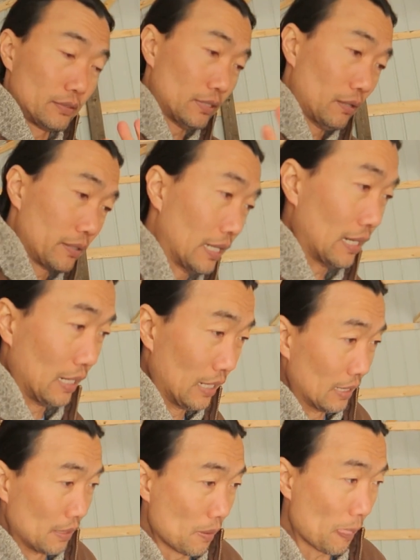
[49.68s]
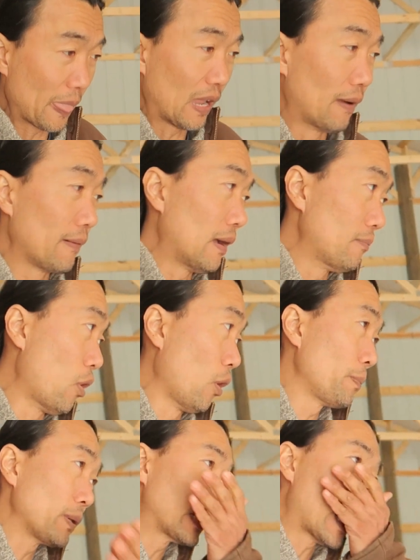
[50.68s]
so yeah, I'm
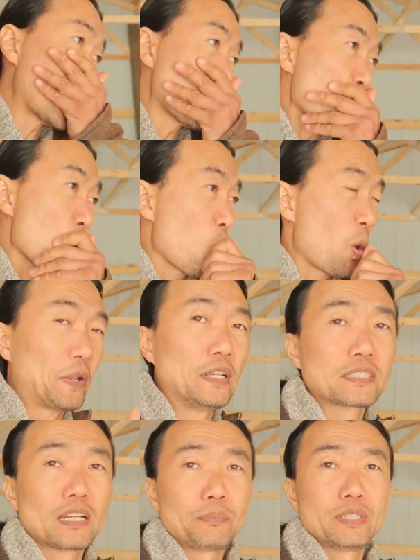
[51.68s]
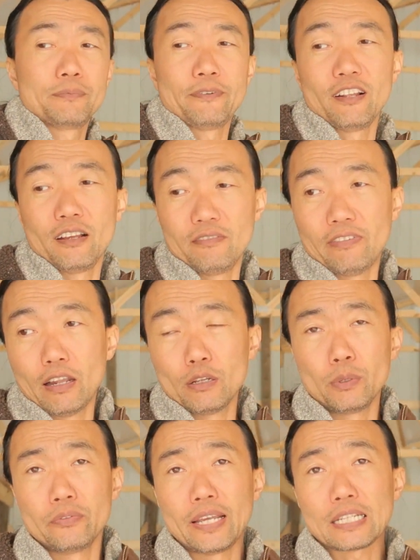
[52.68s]
hoping that he's gonna be
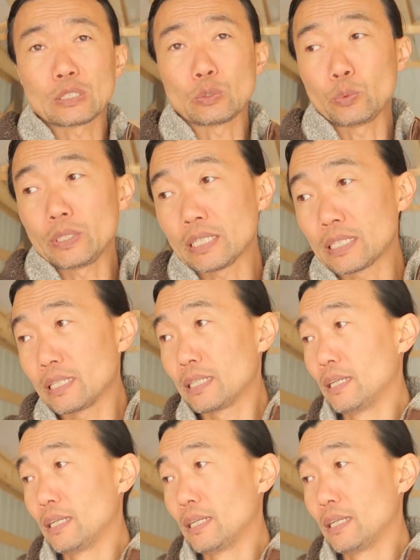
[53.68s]
available next week.